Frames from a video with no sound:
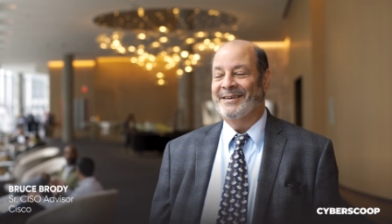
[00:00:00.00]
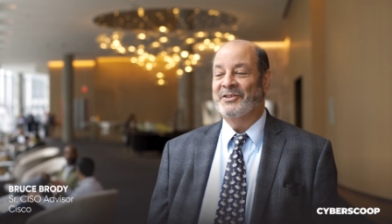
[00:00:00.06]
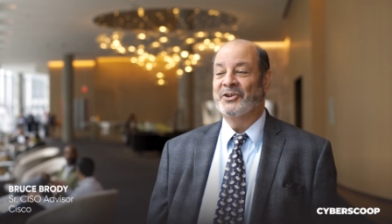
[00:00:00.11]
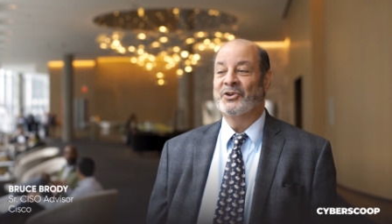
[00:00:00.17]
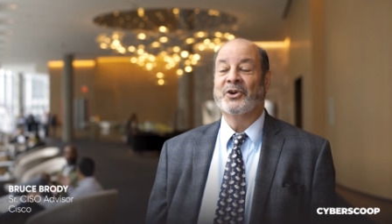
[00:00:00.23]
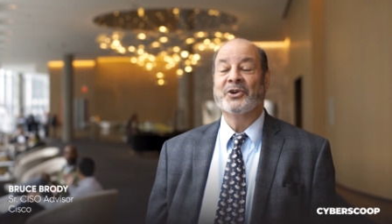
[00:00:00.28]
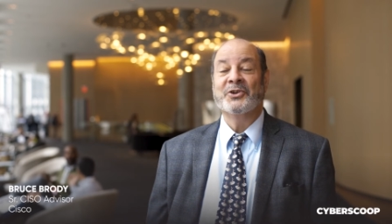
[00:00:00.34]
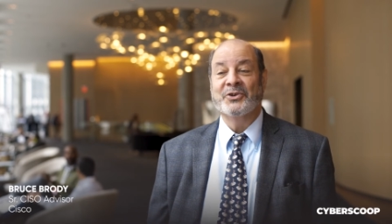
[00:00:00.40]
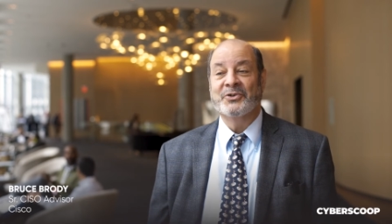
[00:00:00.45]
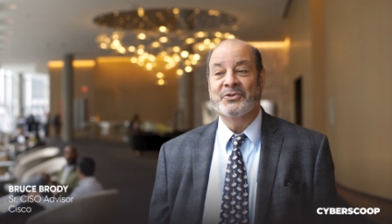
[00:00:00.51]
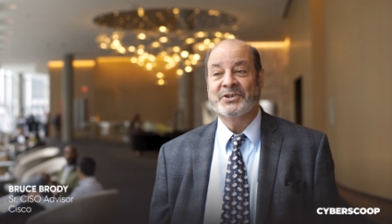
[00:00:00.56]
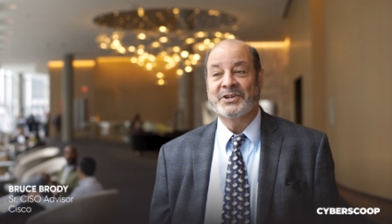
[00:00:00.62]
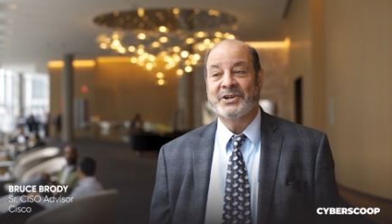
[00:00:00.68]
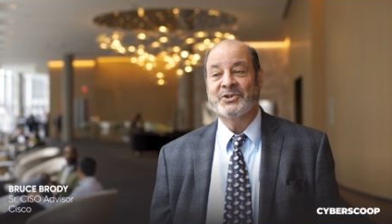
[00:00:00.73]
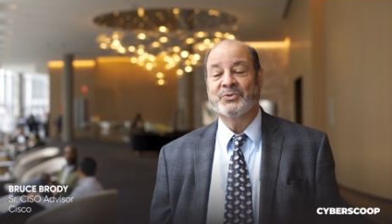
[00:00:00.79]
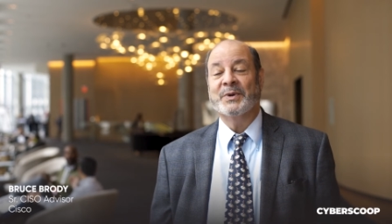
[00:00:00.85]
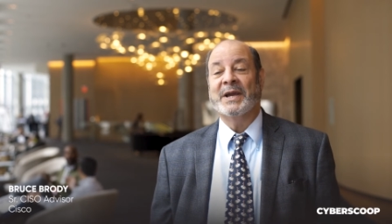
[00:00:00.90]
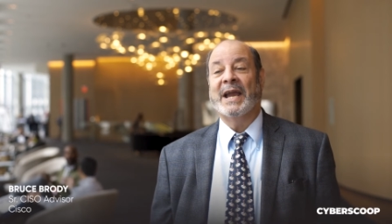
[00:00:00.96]
The good news
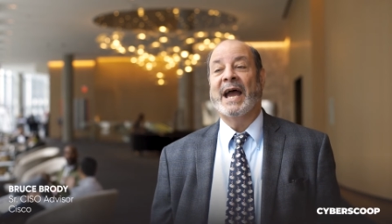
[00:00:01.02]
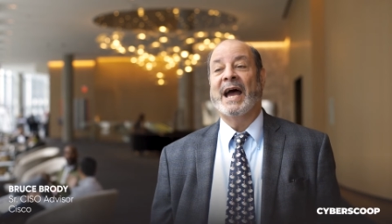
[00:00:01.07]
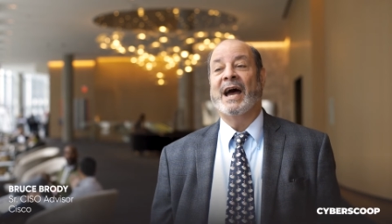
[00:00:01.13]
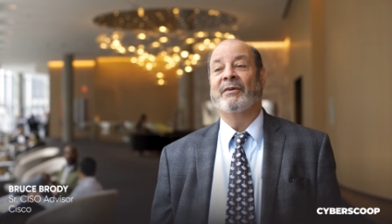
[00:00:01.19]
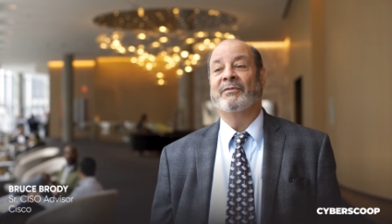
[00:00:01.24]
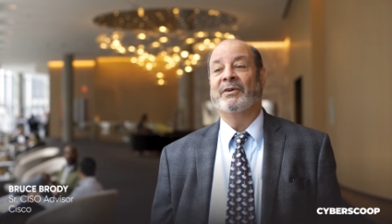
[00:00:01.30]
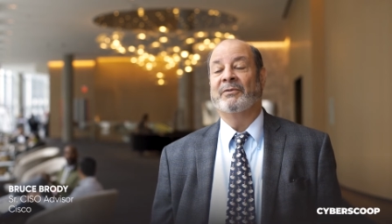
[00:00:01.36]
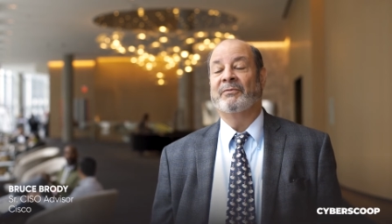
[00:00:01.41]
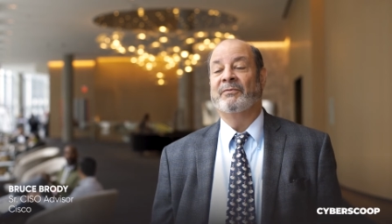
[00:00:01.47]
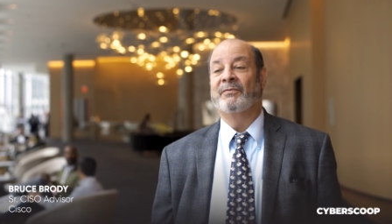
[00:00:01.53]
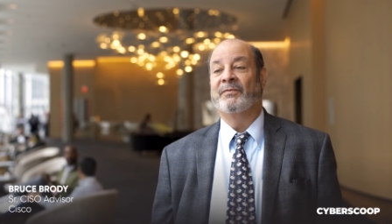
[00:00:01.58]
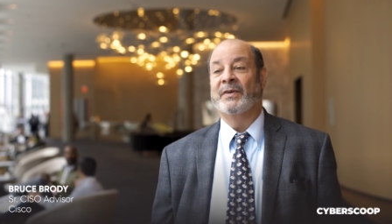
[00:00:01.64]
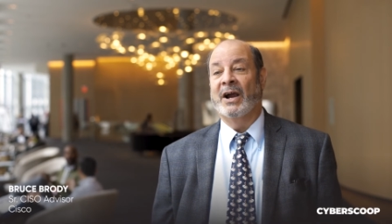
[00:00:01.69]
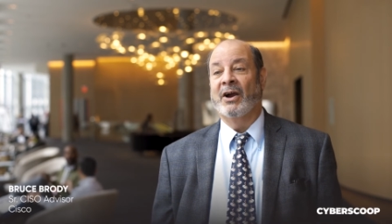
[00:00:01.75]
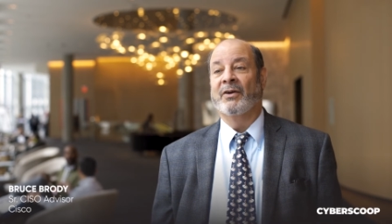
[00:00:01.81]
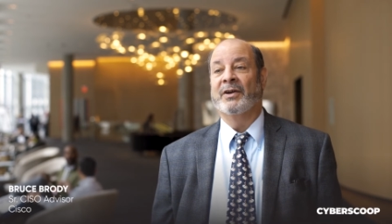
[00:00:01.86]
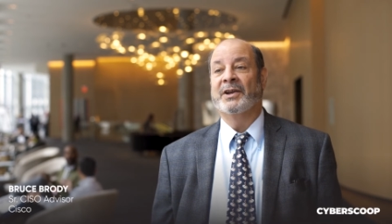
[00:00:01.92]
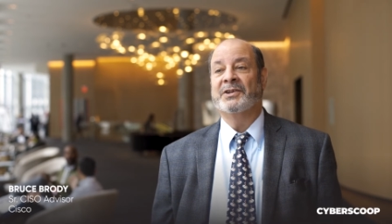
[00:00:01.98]
is we have a
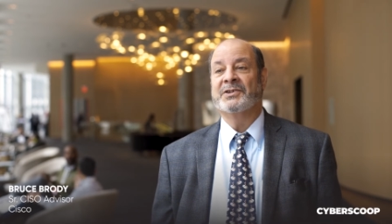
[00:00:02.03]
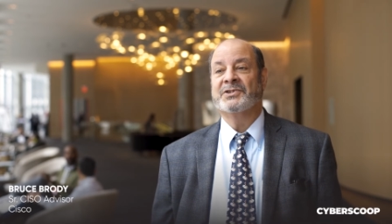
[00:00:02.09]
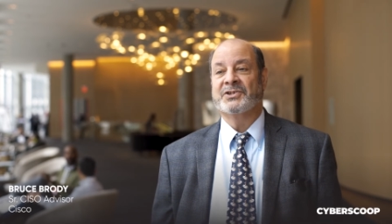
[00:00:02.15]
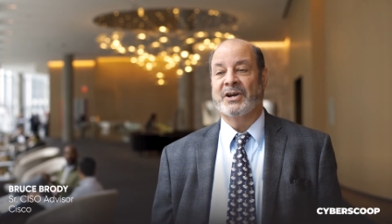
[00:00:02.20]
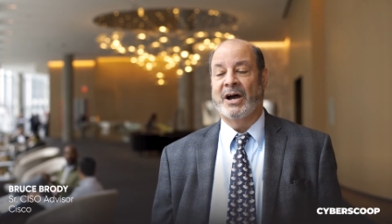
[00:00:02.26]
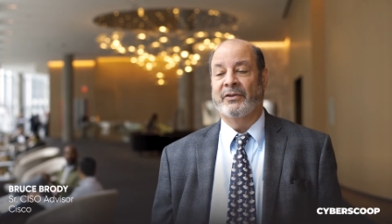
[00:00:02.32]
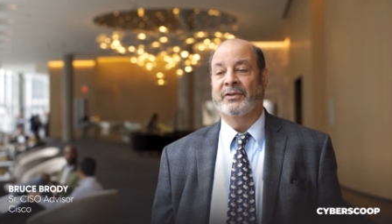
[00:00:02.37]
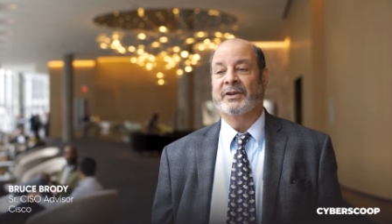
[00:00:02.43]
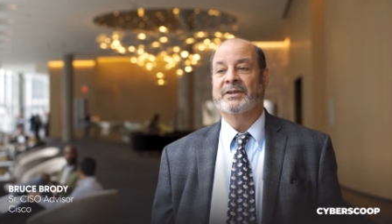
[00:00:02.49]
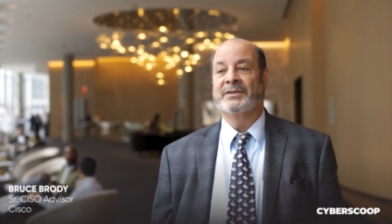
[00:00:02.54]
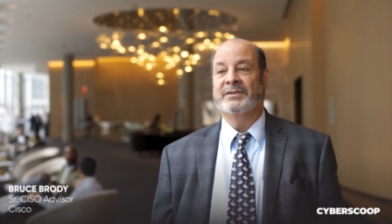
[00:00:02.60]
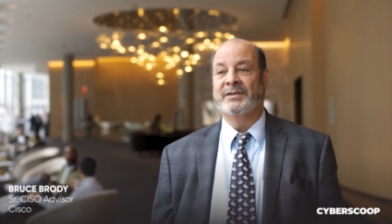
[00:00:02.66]
very solid